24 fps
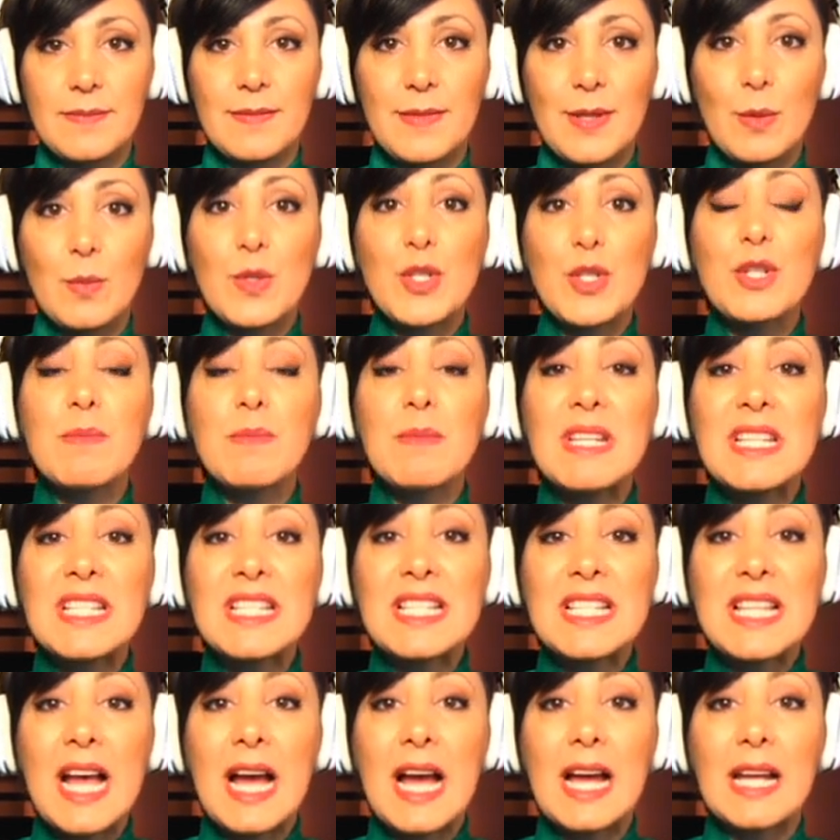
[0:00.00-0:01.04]
which means
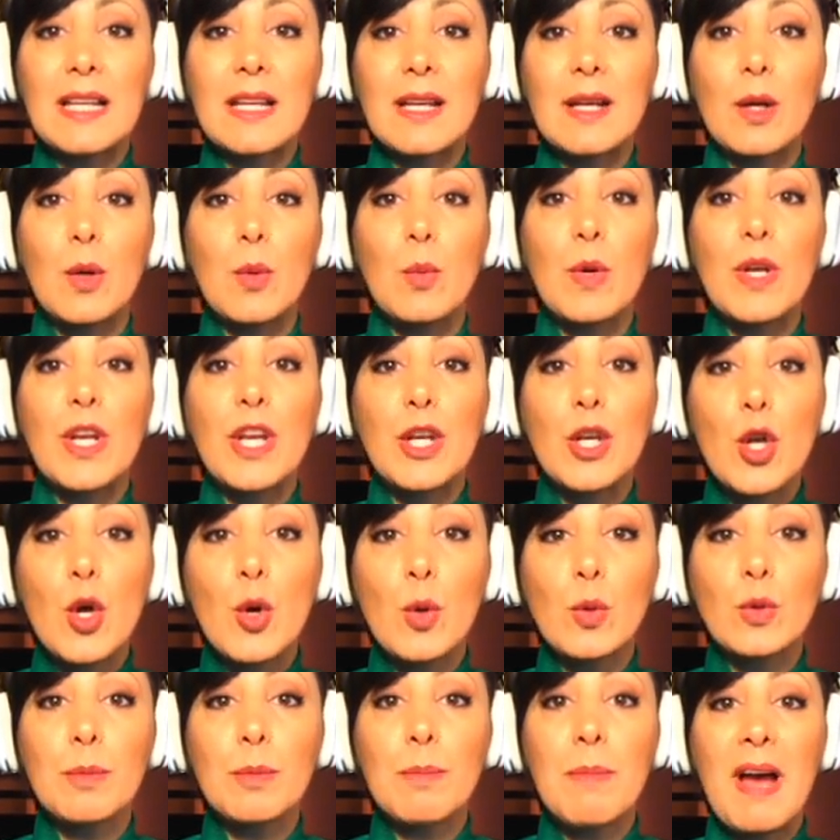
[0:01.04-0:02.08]
that when a
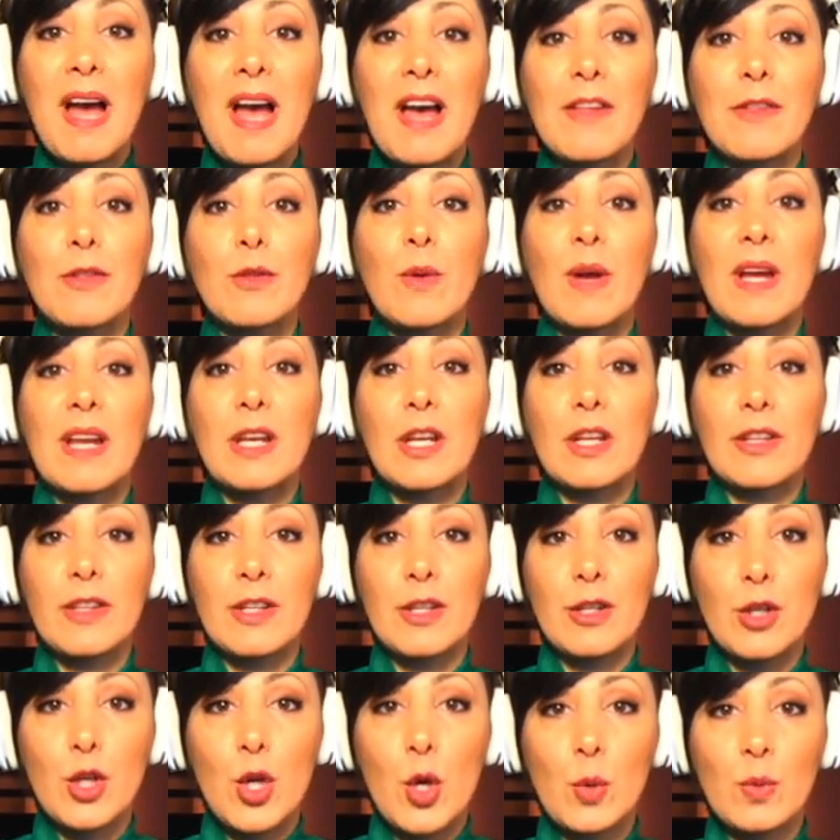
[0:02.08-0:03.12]
node path to another
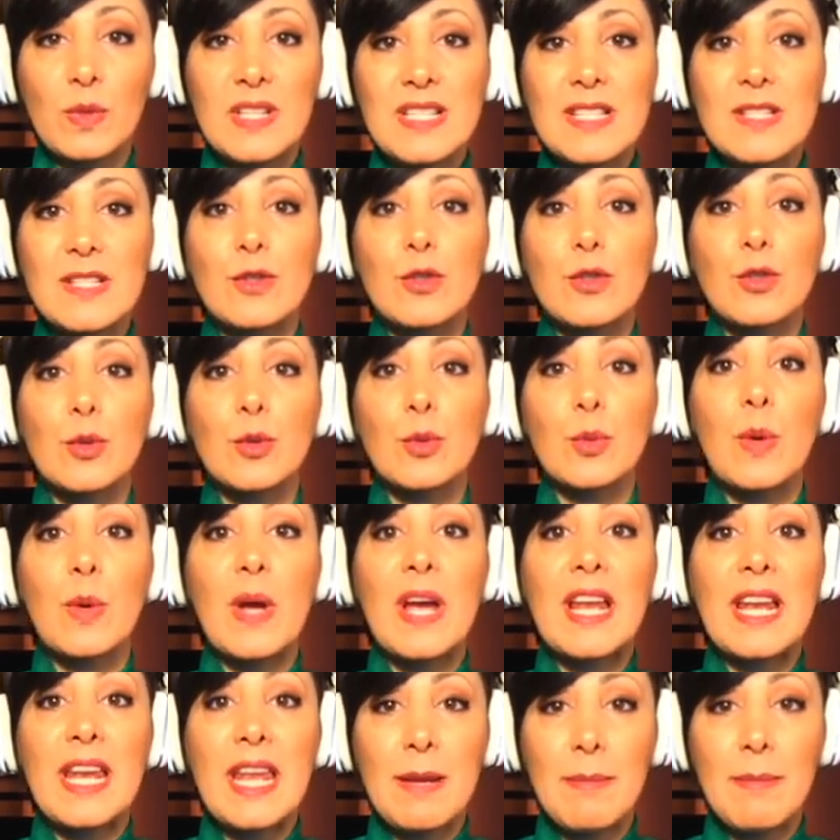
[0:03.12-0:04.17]
node is through a
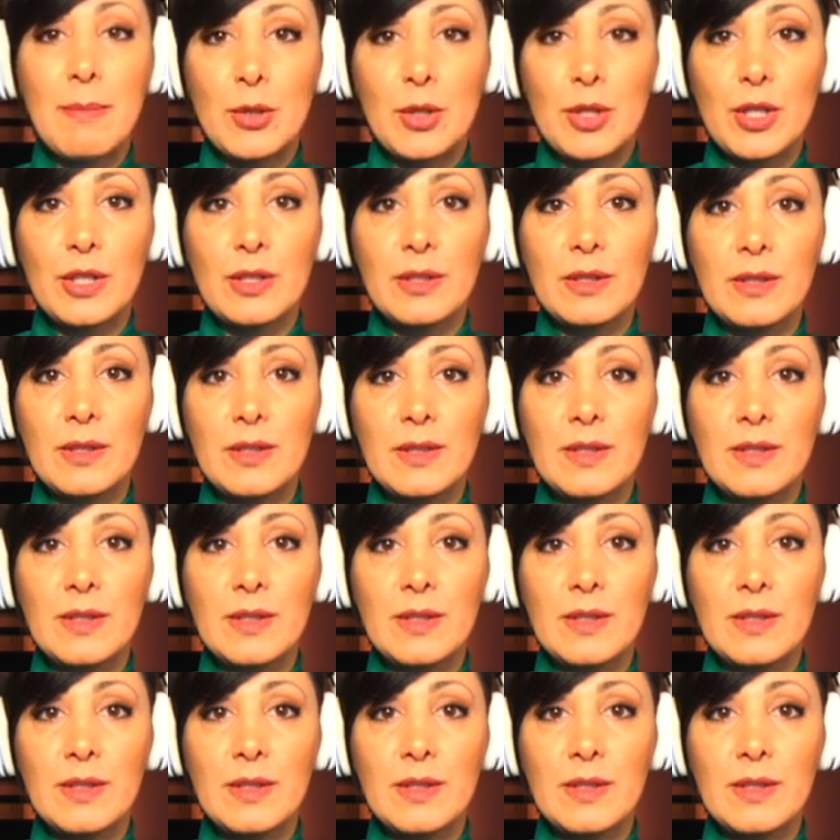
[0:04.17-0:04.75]
neighbor,